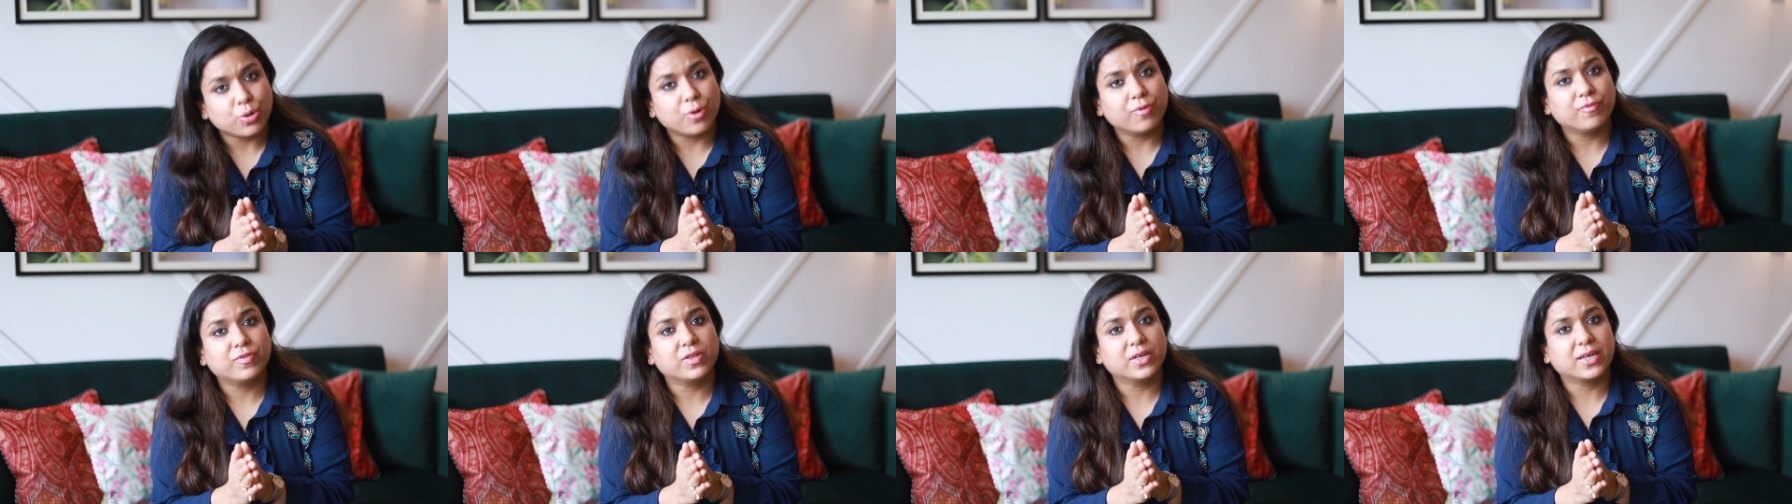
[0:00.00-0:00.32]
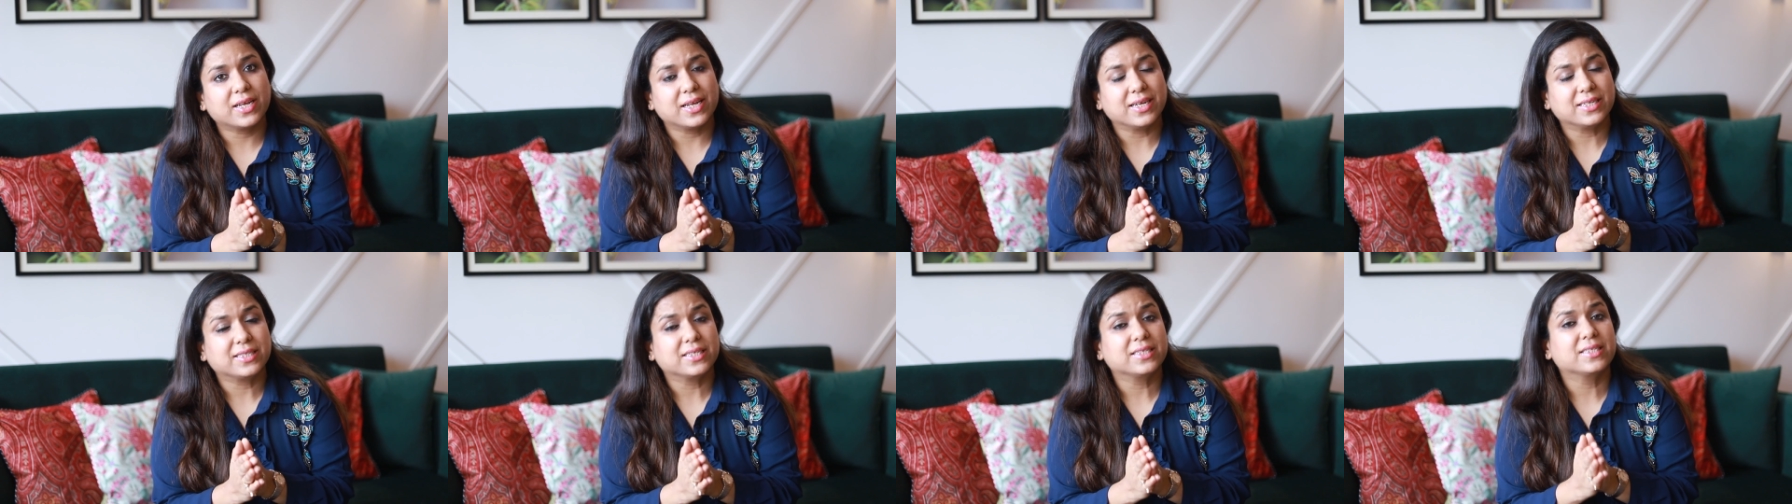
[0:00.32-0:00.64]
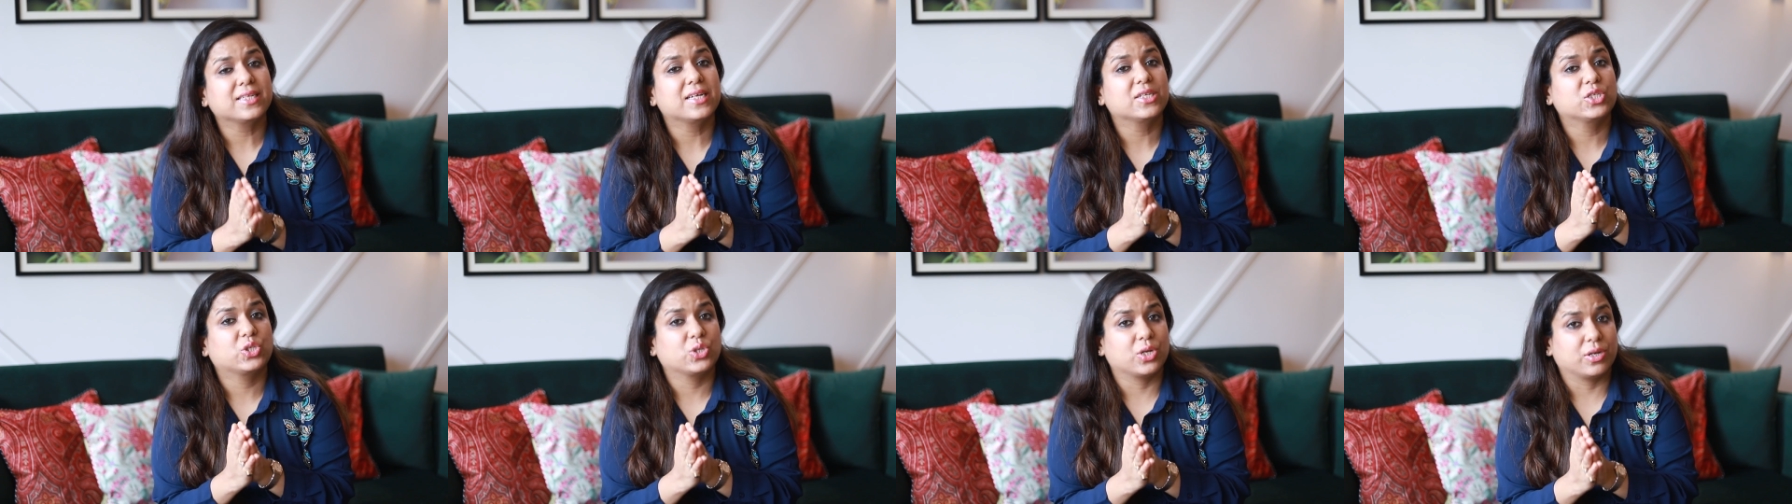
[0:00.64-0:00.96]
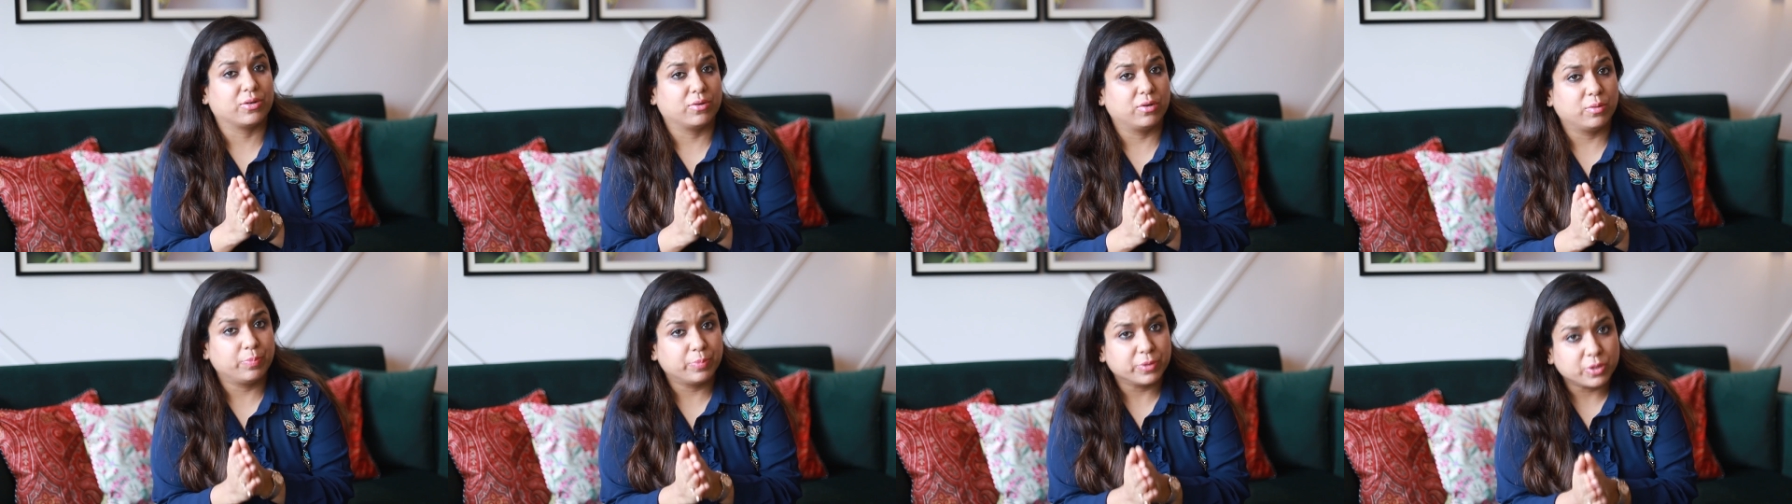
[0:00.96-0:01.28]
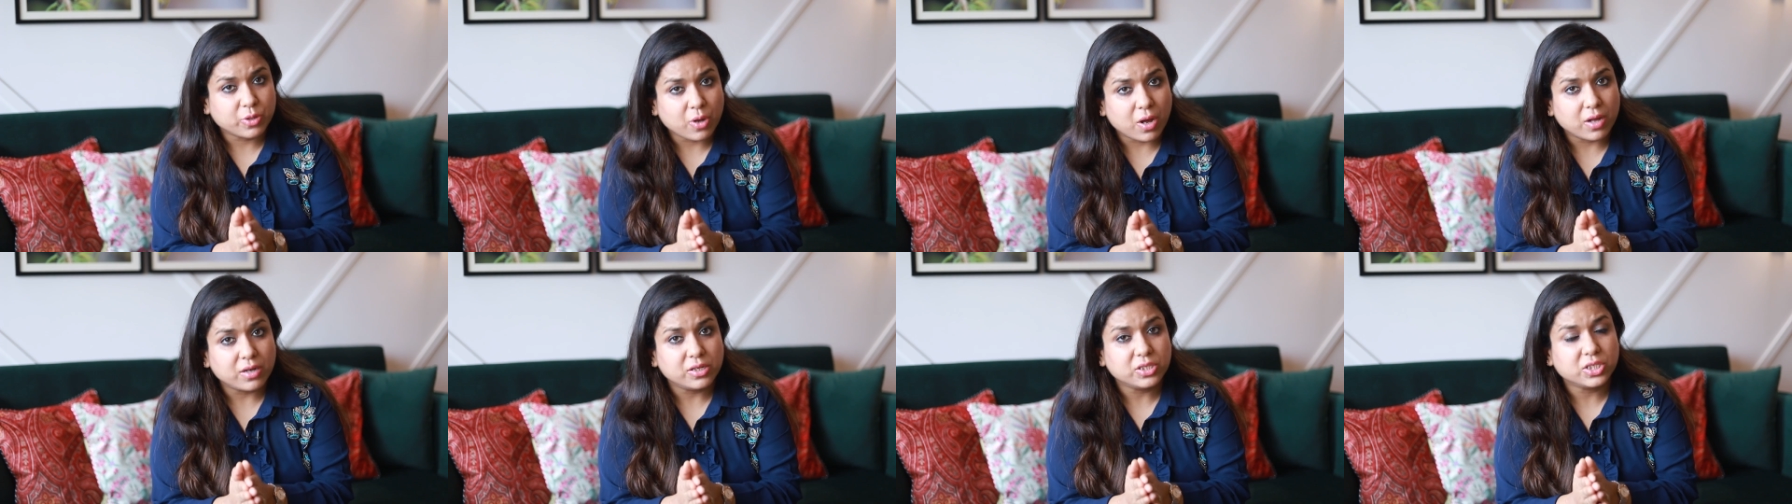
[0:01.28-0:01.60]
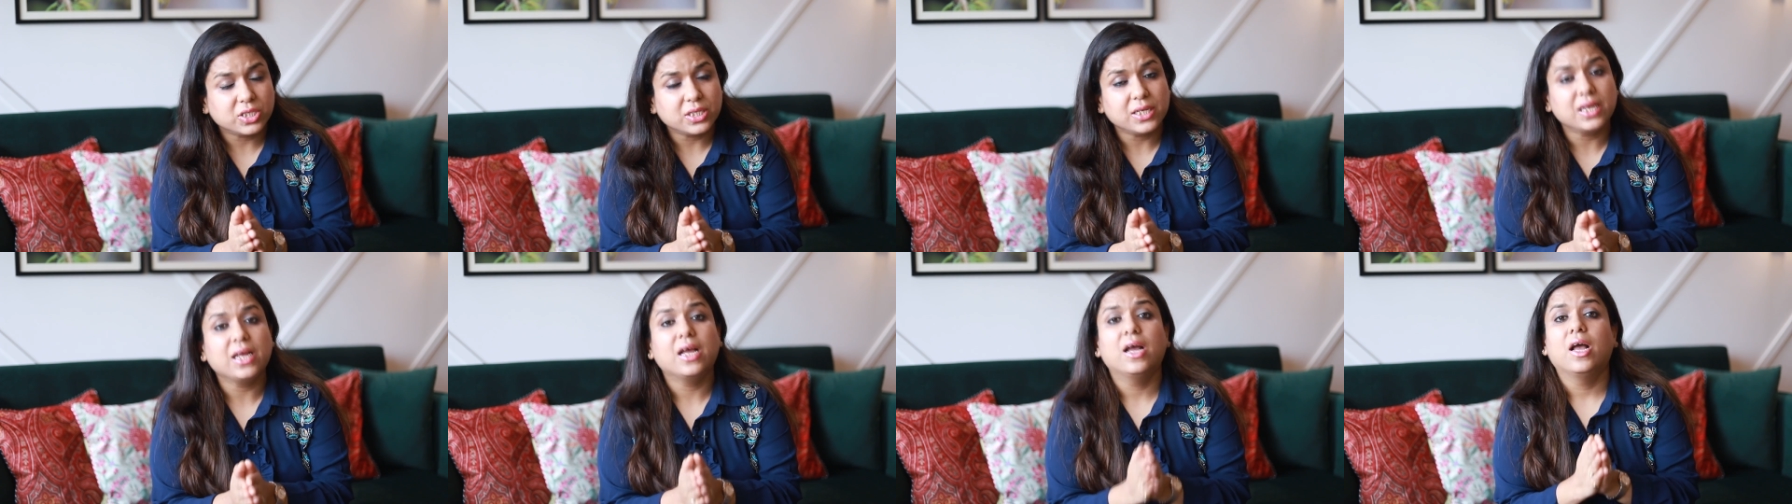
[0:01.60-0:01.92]
of the cases as general
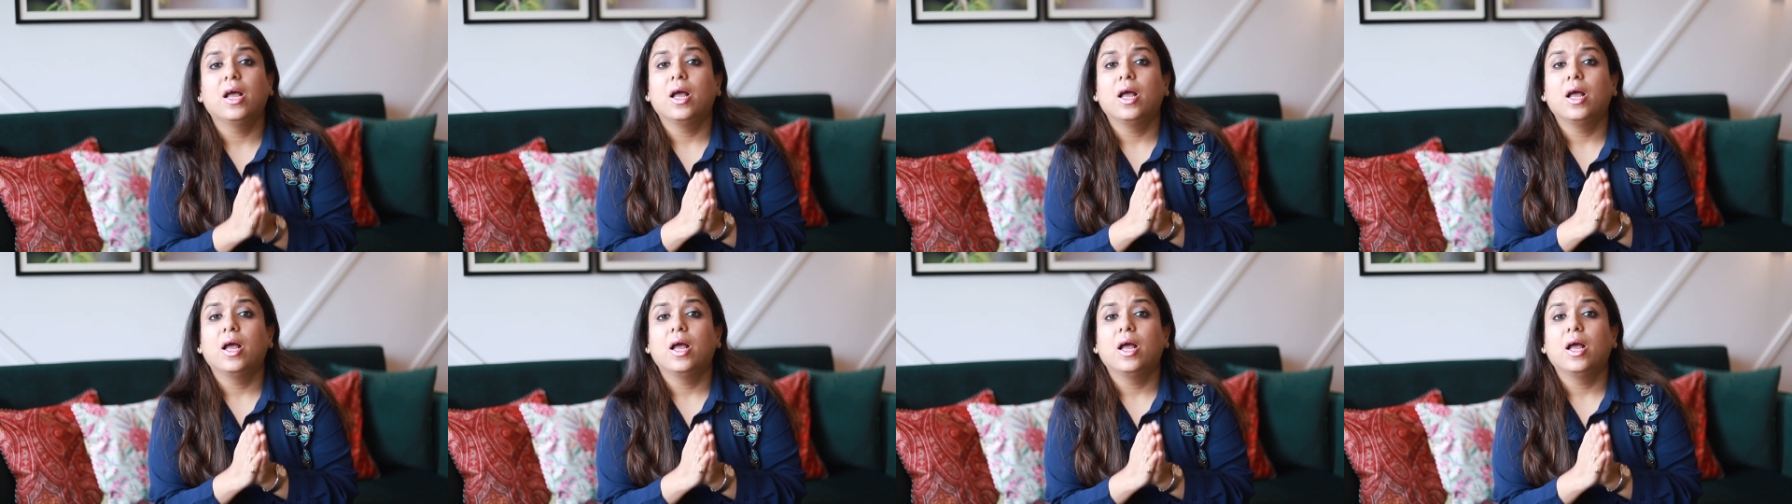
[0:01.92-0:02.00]
pathology,